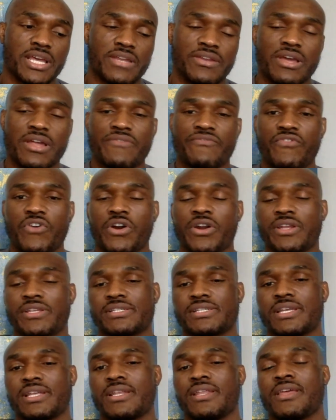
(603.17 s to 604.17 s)
and
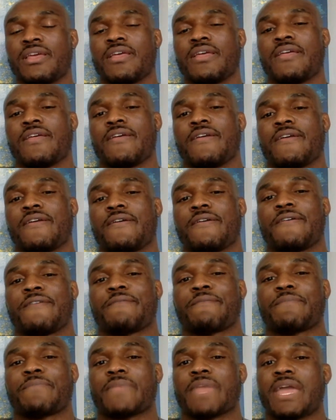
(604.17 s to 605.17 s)
Ferguson.
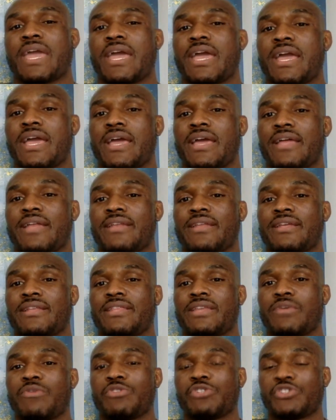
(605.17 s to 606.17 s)
And
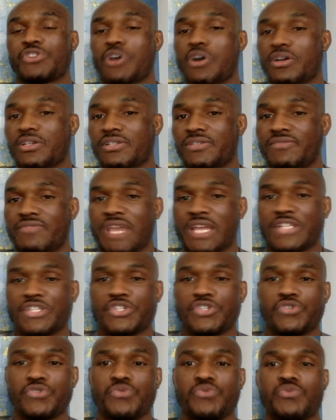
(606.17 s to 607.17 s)
there was talks of that
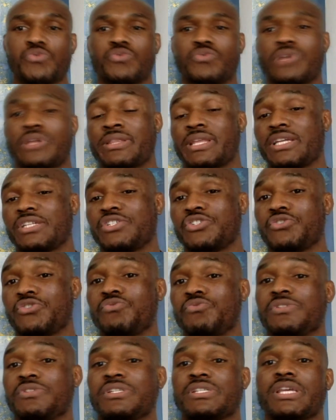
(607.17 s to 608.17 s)
June, I think
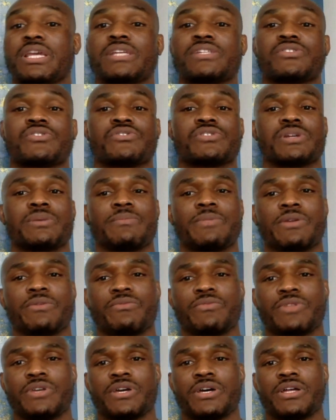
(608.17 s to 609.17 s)
June 6th or something,
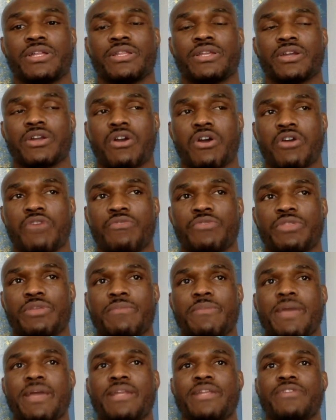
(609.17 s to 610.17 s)
with the card with
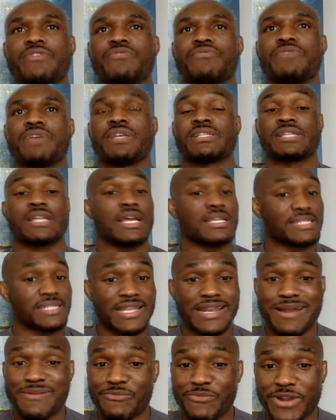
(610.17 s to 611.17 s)
Amanda Nunes. And I
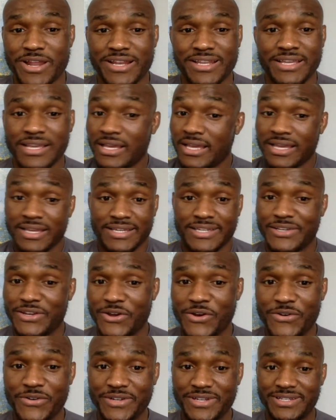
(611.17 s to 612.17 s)
said, I'm ready.
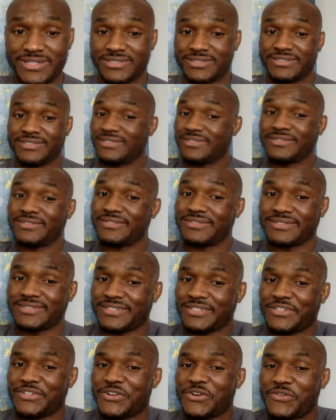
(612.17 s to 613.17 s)

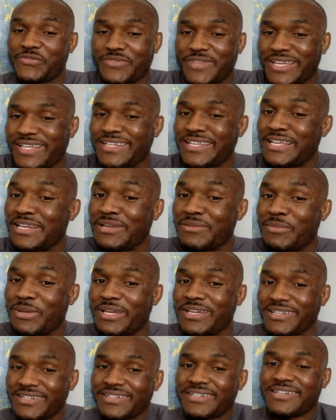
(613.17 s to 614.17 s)
If they needed
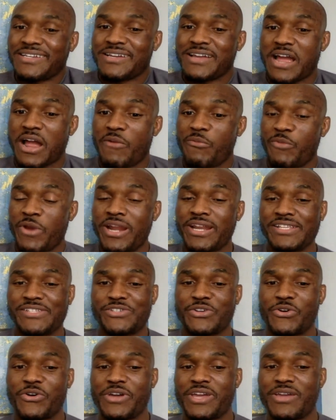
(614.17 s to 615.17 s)
me, I'm ready.
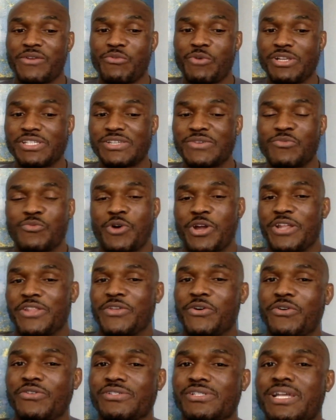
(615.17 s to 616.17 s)
So it wasn't one of
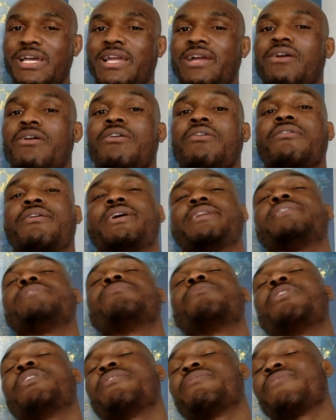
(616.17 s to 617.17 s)
those like, oh, I
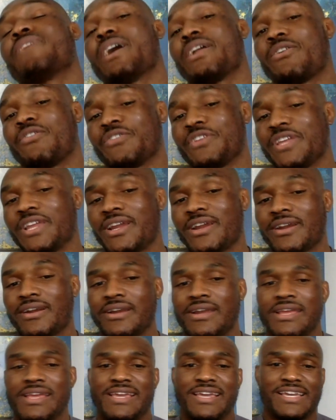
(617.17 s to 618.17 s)
didn't want to fight all
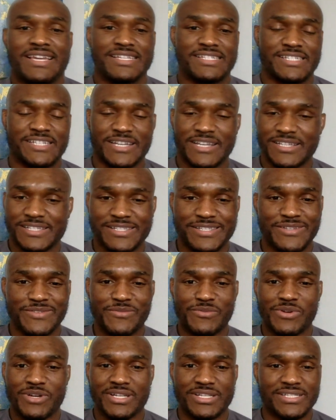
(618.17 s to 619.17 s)
year. It
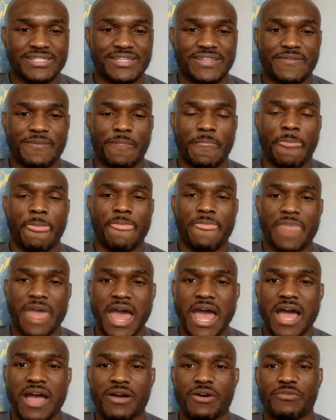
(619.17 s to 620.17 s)
just was,
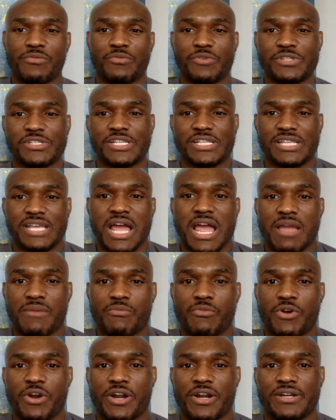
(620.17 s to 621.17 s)
that was the
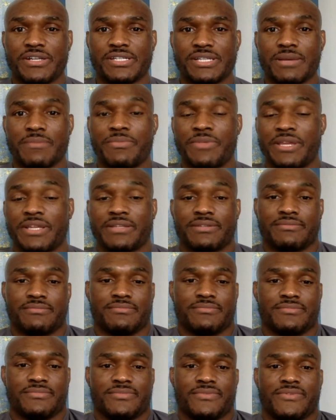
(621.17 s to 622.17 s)
time where something
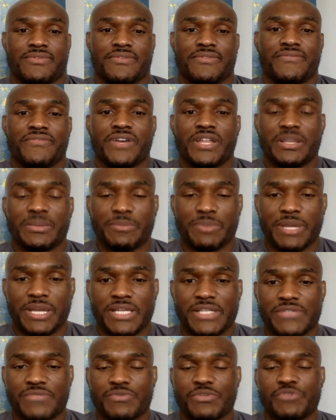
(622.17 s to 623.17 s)
fell in
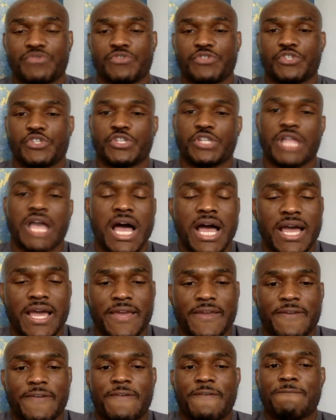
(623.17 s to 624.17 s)
place, which was July.
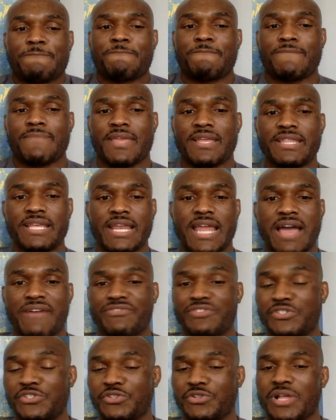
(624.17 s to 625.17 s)
And then
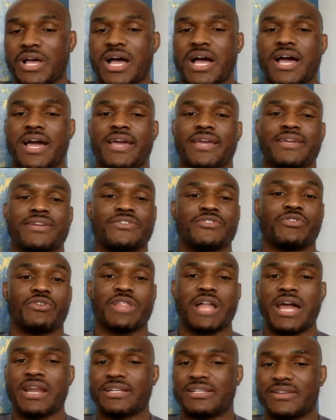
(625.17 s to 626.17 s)
after July, a
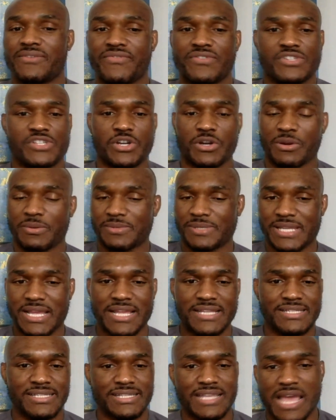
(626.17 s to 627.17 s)
lot of different
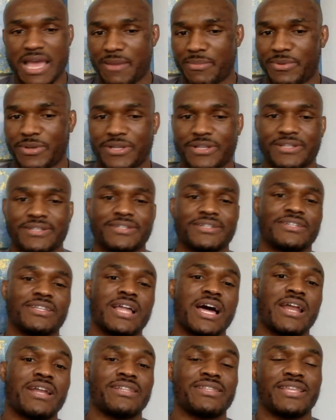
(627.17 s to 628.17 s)
circumstances happened. A
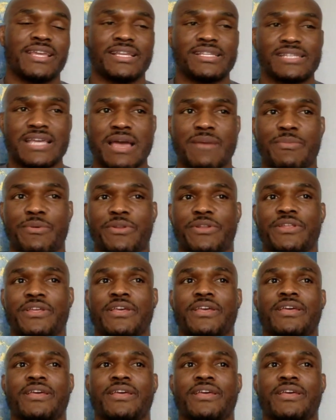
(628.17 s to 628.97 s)
lot of things happened,